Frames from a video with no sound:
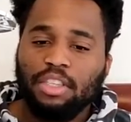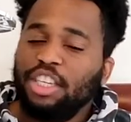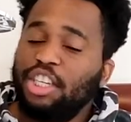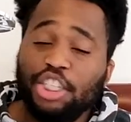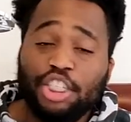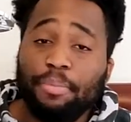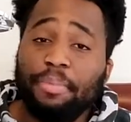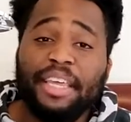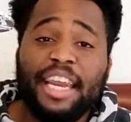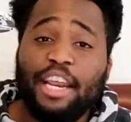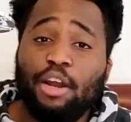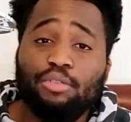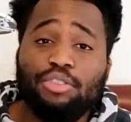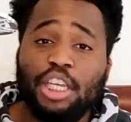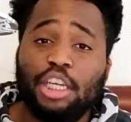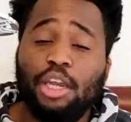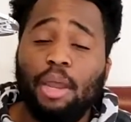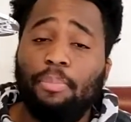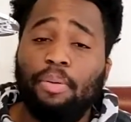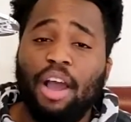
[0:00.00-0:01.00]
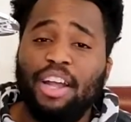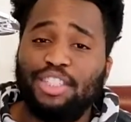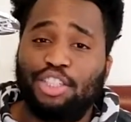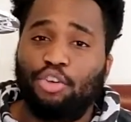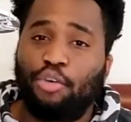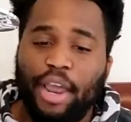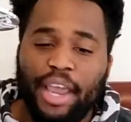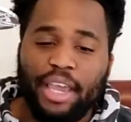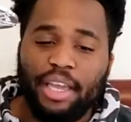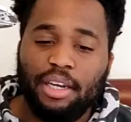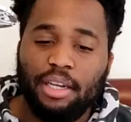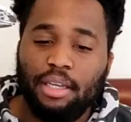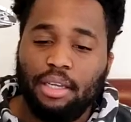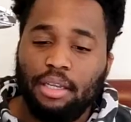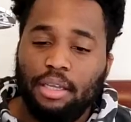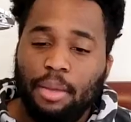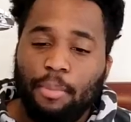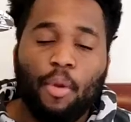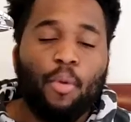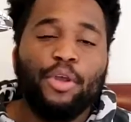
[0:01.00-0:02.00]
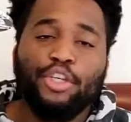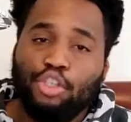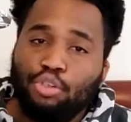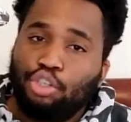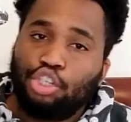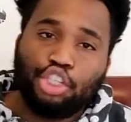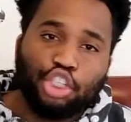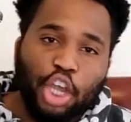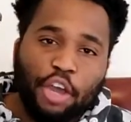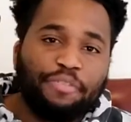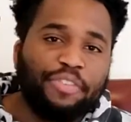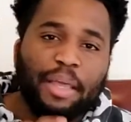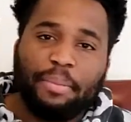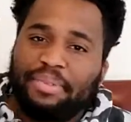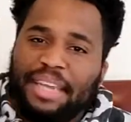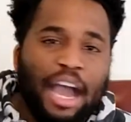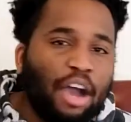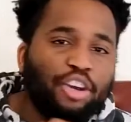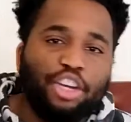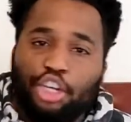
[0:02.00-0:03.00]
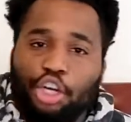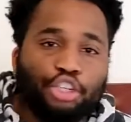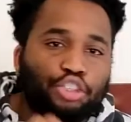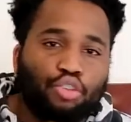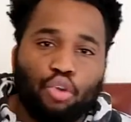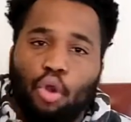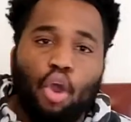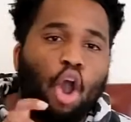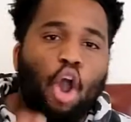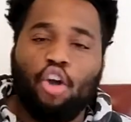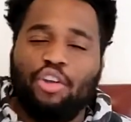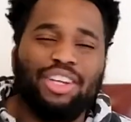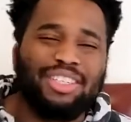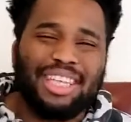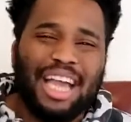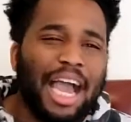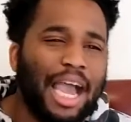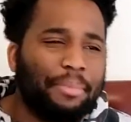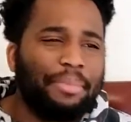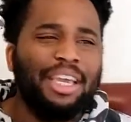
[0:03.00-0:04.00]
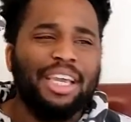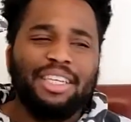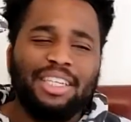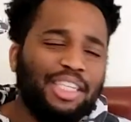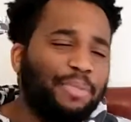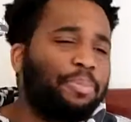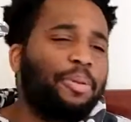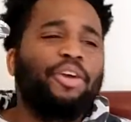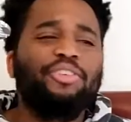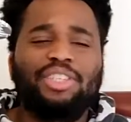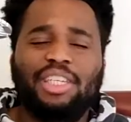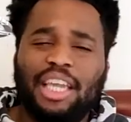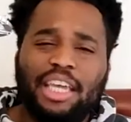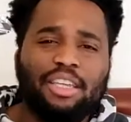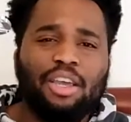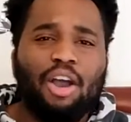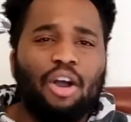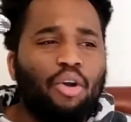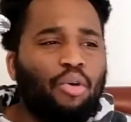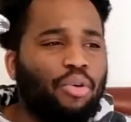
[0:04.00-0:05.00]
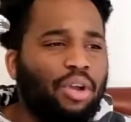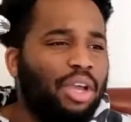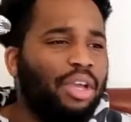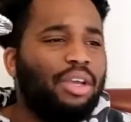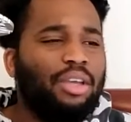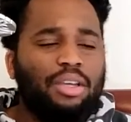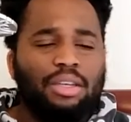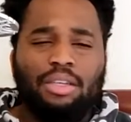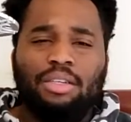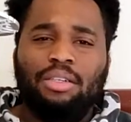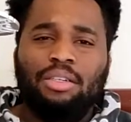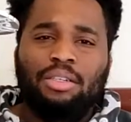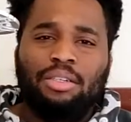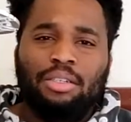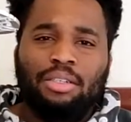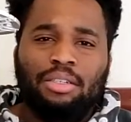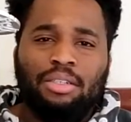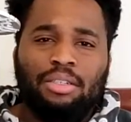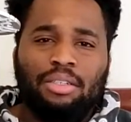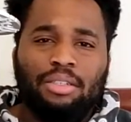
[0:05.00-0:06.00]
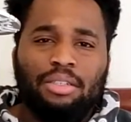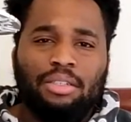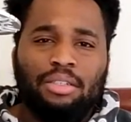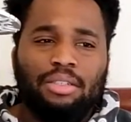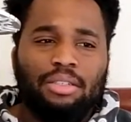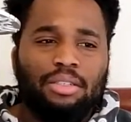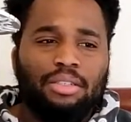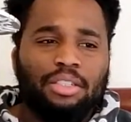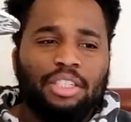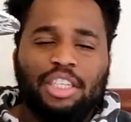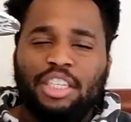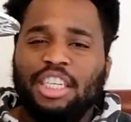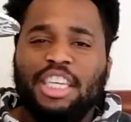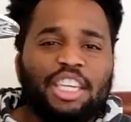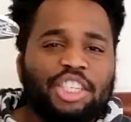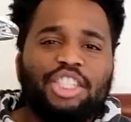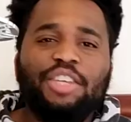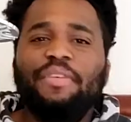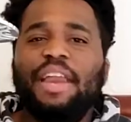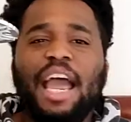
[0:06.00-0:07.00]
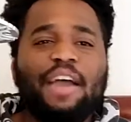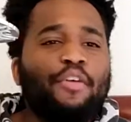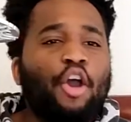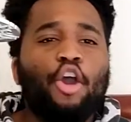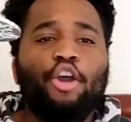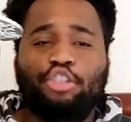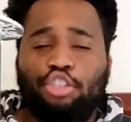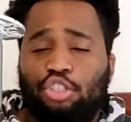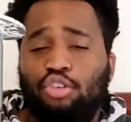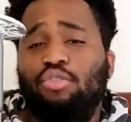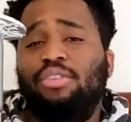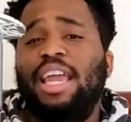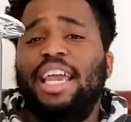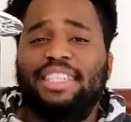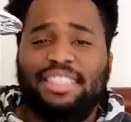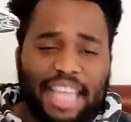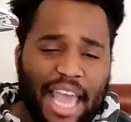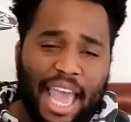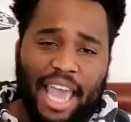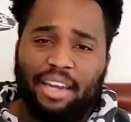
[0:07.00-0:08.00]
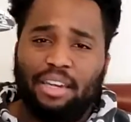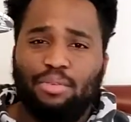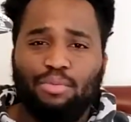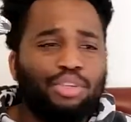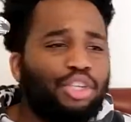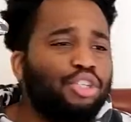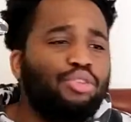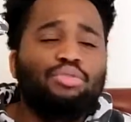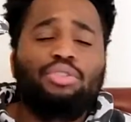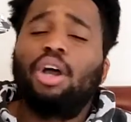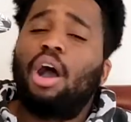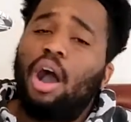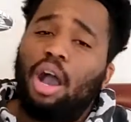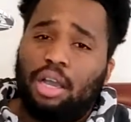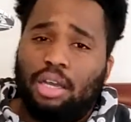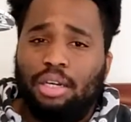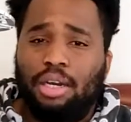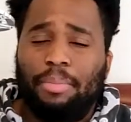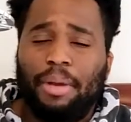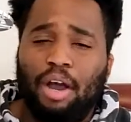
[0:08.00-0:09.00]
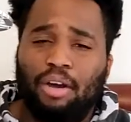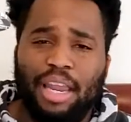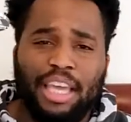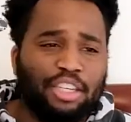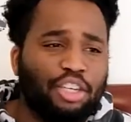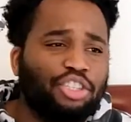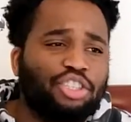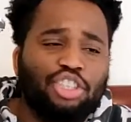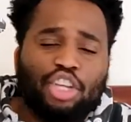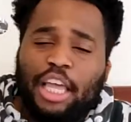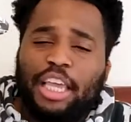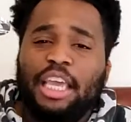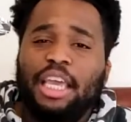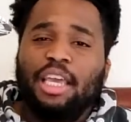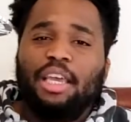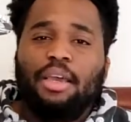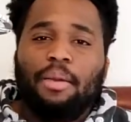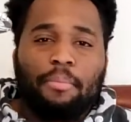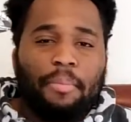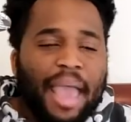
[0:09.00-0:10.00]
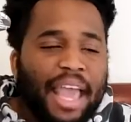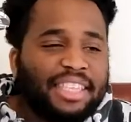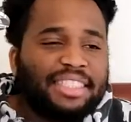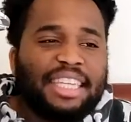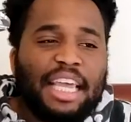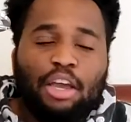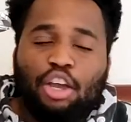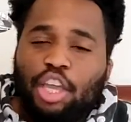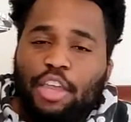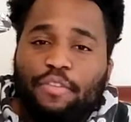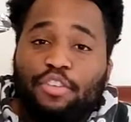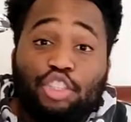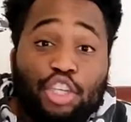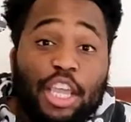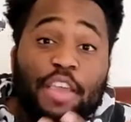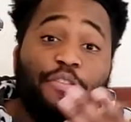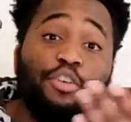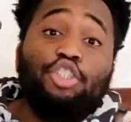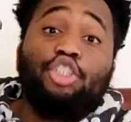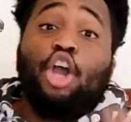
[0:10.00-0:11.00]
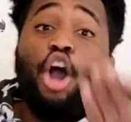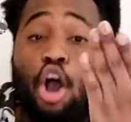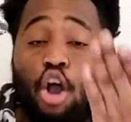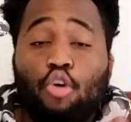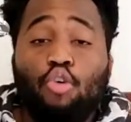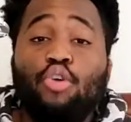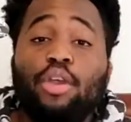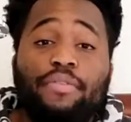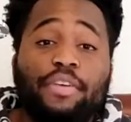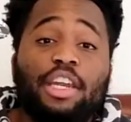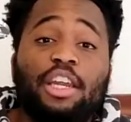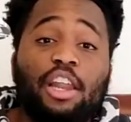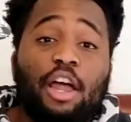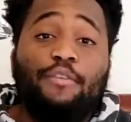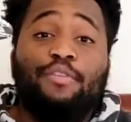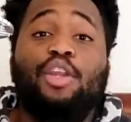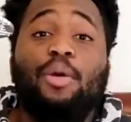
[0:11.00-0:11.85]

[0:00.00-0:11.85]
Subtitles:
Doesn't mean they don't think LeBron's great, but when you shove them down their throat all the time, these players are like, yo, he doesn't even have arsenal like that. What are you talking about? Like, there's like, man's that, even y'all who even love